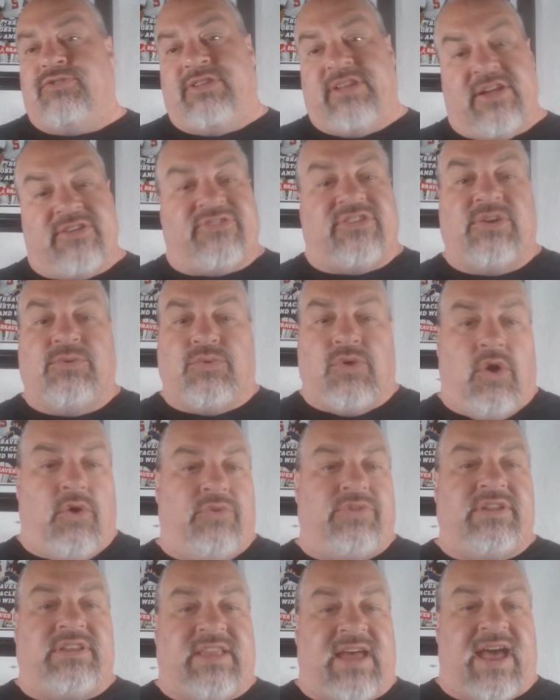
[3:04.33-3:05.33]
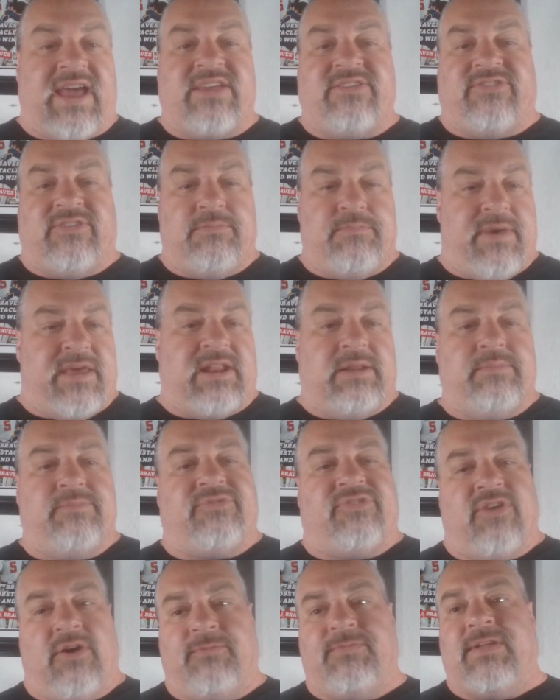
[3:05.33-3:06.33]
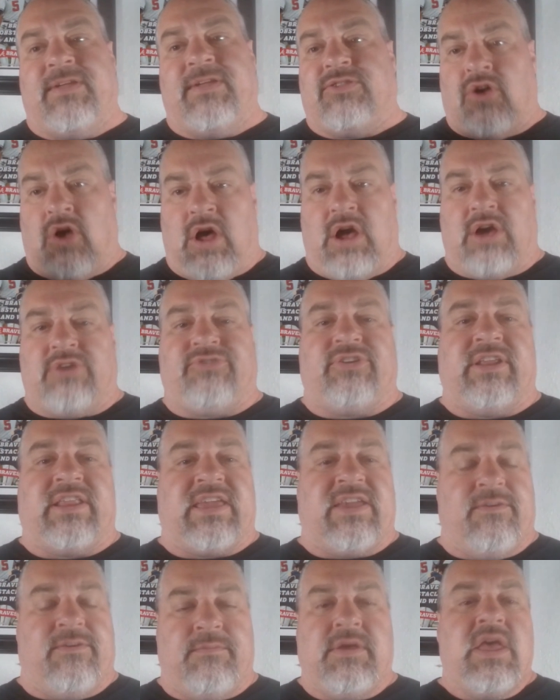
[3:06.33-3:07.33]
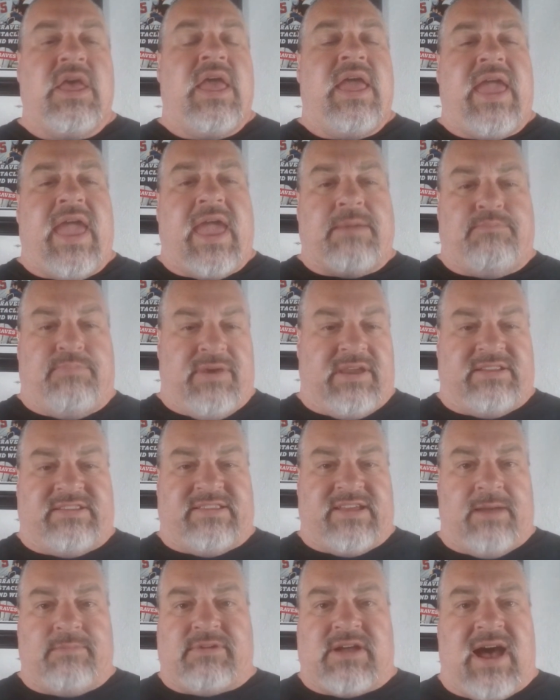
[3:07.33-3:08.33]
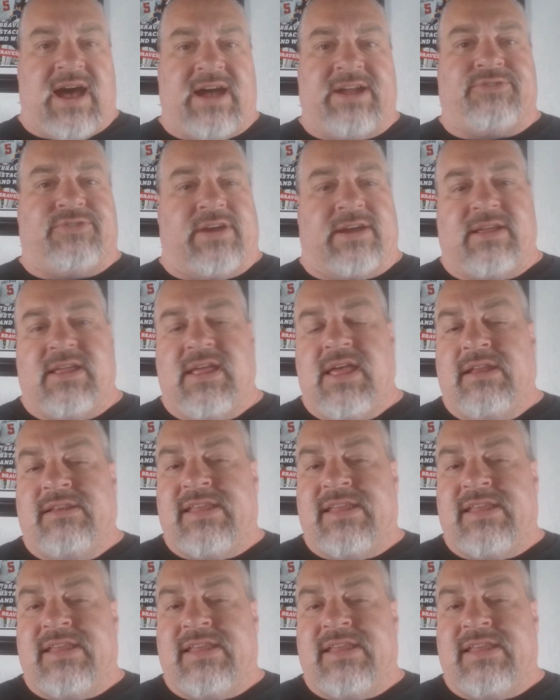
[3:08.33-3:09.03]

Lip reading: does he roll the dice and bet on himself that the Hawks are going to give him a big-time contract?